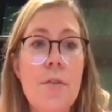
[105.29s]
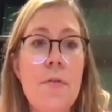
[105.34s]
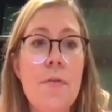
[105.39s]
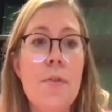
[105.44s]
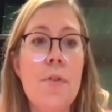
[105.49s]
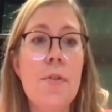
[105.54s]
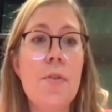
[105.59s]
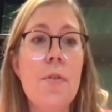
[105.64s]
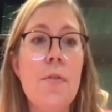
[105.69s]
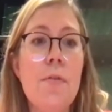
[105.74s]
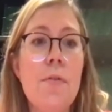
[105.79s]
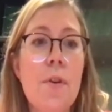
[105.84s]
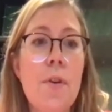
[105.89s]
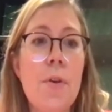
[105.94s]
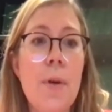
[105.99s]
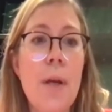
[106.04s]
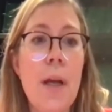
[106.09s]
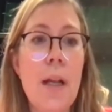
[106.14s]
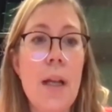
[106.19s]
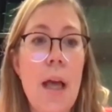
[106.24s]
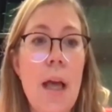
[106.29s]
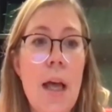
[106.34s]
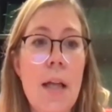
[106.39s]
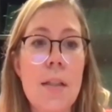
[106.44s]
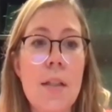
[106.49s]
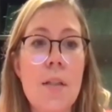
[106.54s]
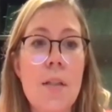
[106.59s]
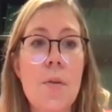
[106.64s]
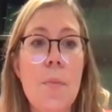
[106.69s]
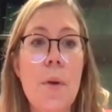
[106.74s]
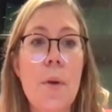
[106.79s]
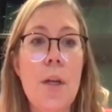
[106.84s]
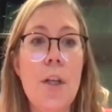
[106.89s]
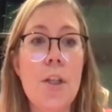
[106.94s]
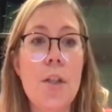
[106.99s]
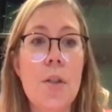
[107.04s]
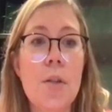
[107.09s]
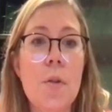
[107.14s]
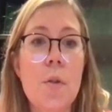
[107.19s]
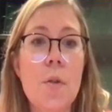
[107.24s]
First of all, you can ask the
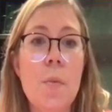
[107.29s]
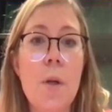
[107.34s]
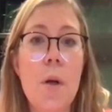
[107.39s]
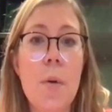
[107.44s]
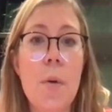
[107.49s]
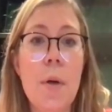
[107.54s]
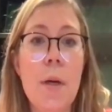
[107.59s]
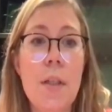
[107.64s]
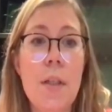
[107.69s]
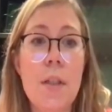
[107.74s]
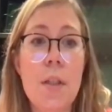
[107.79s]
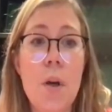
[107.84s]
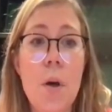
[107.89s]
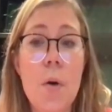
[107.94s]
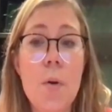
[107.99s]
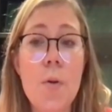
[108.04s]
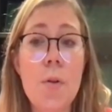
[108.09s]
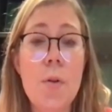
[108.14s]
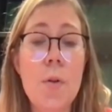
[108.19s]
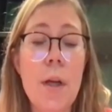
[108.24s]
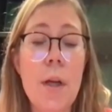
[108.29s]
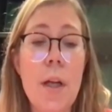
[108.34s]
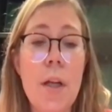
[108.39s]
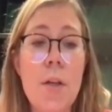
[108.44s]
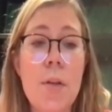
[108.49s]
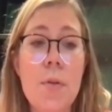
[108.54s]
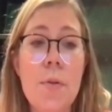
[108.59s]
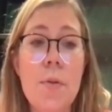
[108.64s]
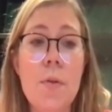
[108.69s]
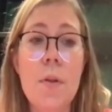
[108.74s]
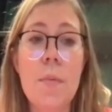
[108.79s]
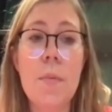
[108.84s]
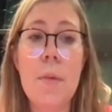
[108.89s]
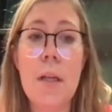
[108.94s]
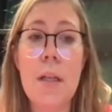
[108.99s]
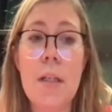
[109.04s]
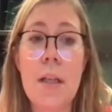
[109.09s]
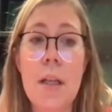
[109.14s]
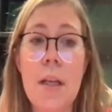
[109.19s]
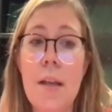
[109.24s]
patient to blow his nose. You can do some
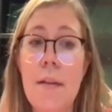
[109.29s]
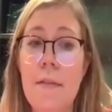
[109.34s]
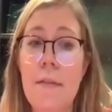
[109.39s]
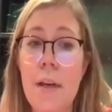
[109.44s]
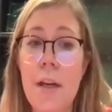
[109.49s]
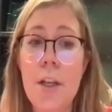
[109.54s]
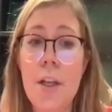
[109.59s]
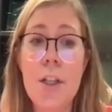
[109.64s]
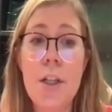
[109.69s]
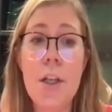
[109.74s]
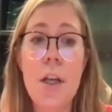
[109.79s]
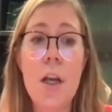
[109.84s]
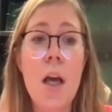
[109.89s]
nasal lavage.